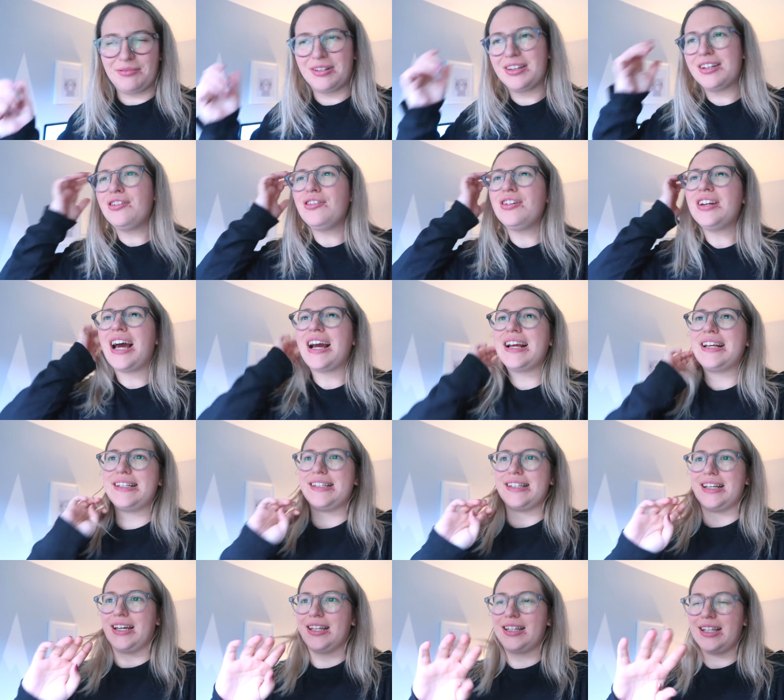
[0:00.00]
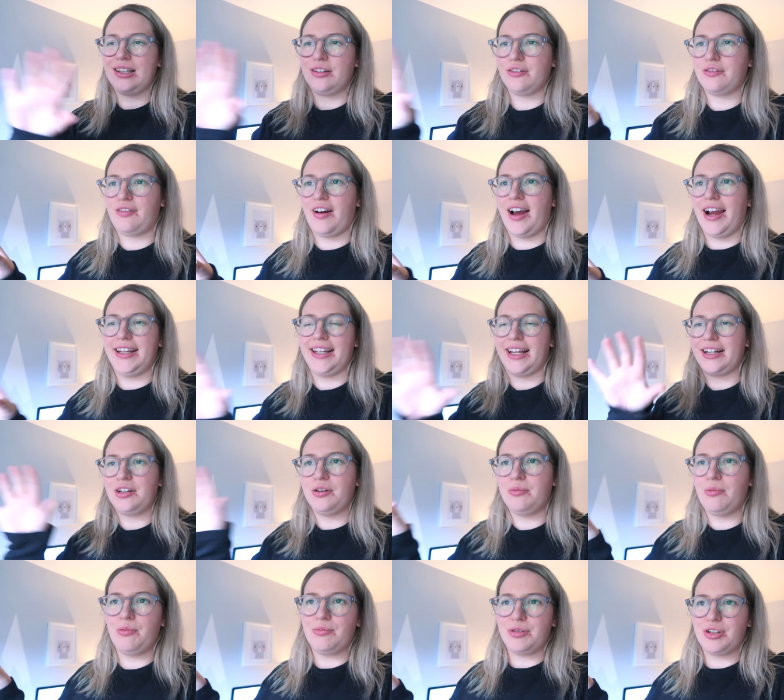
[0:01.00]
Well, they're not nicer, they look fine, like
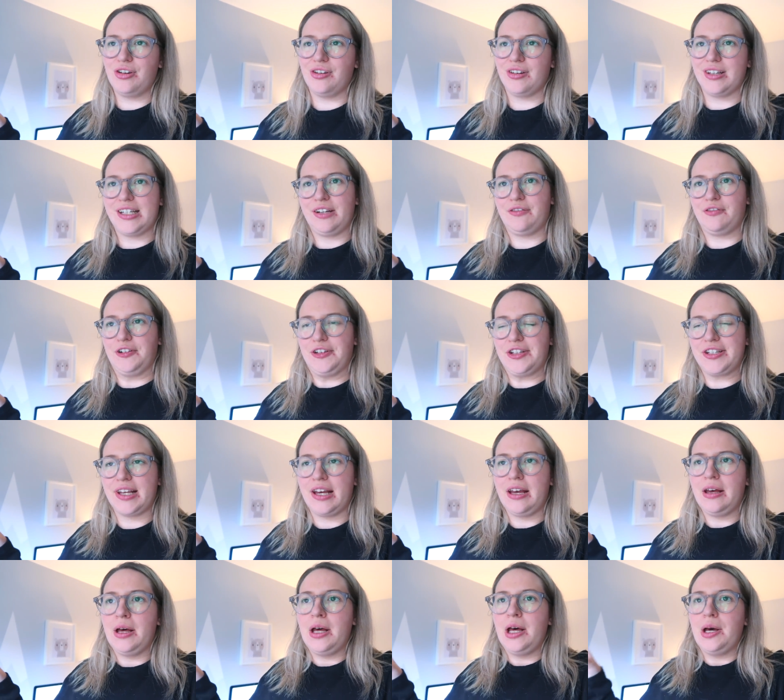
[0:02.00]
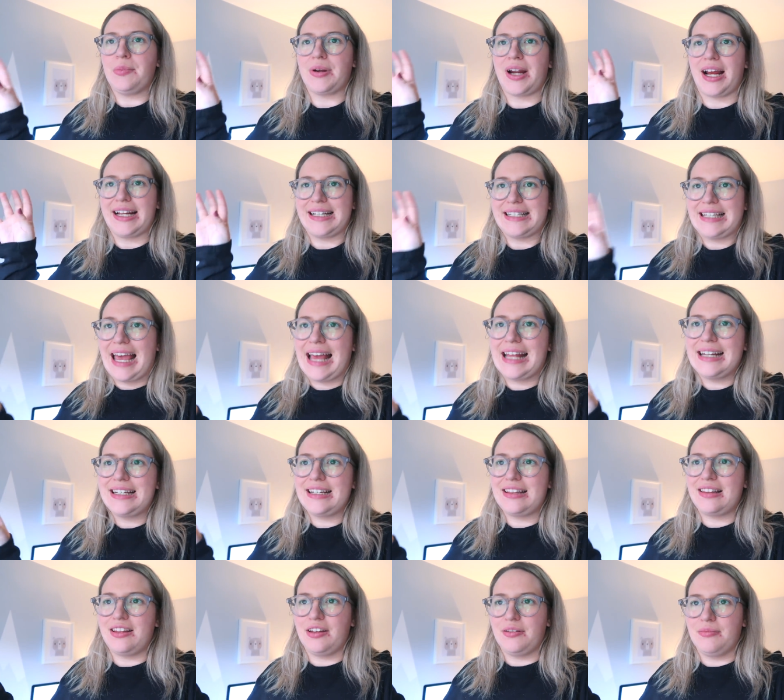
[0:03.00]
no one would know the difference, but I
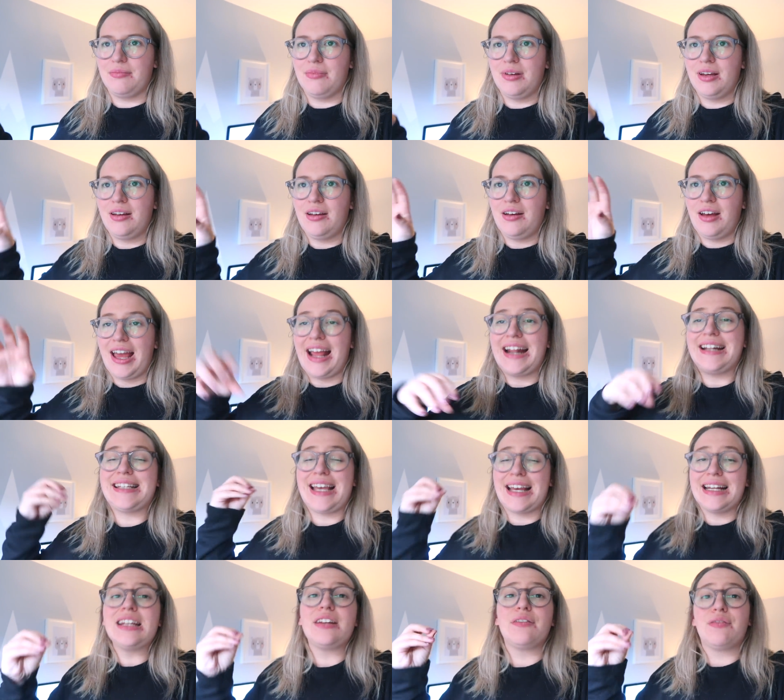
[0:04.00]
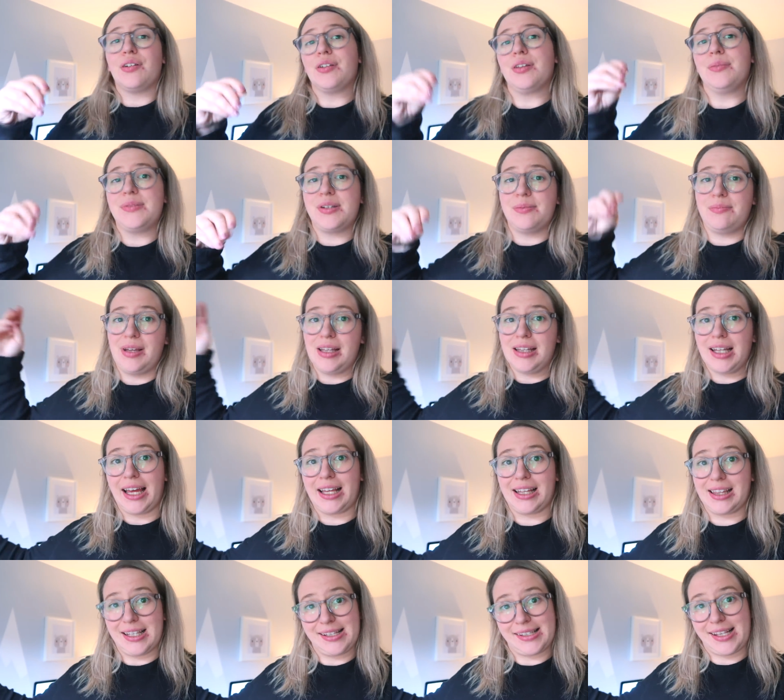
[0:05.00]
intended them, intended for them to be
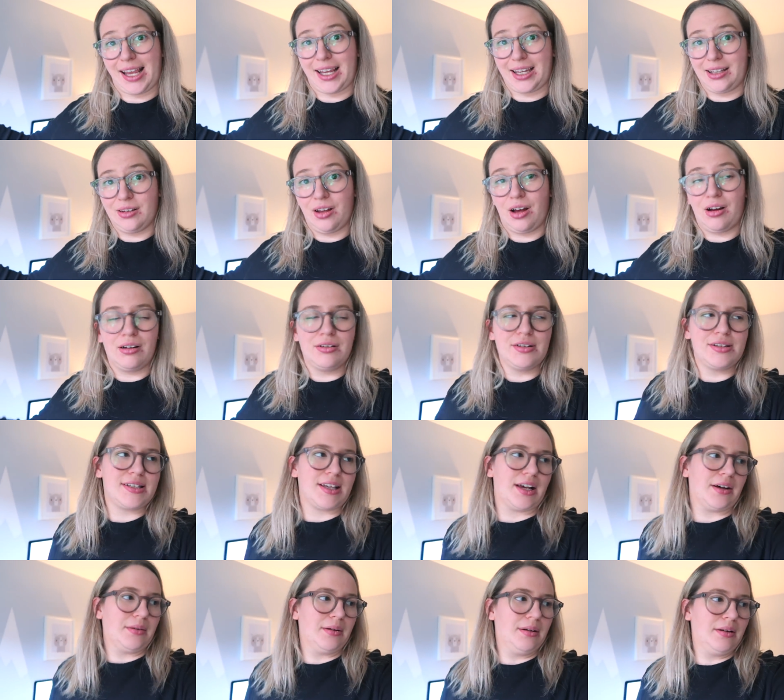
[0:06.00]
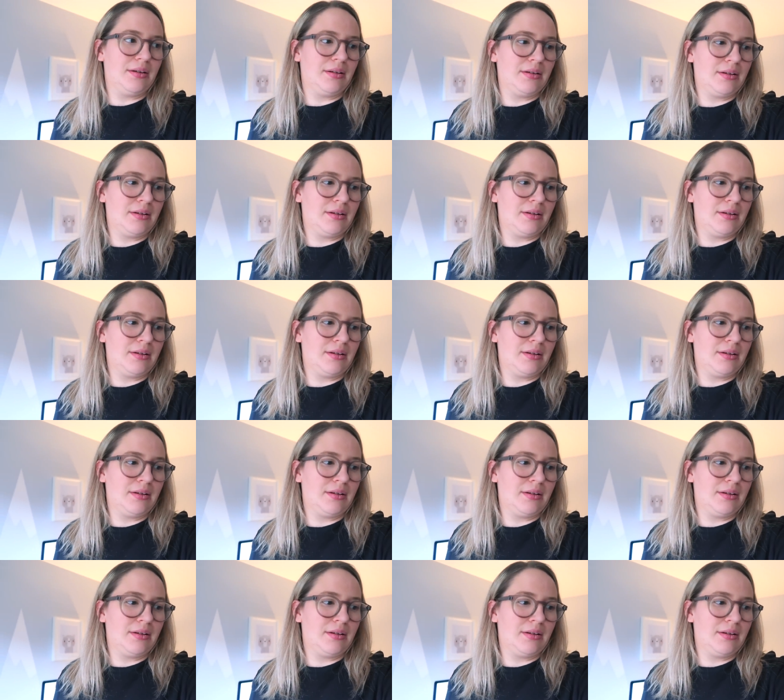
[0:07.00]
like the second lot. So